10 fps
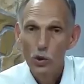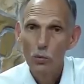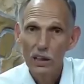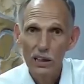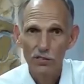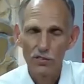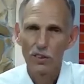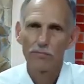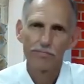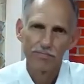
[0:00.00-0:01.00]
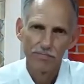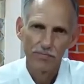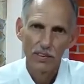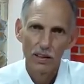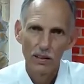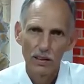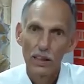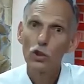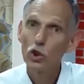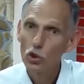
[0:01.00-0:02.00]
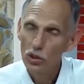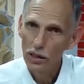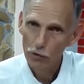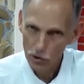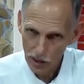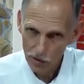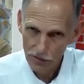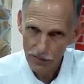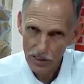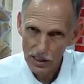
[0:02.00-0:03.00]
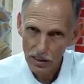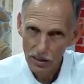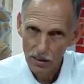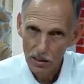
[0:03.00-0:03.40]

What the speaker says: was released in June of 2015.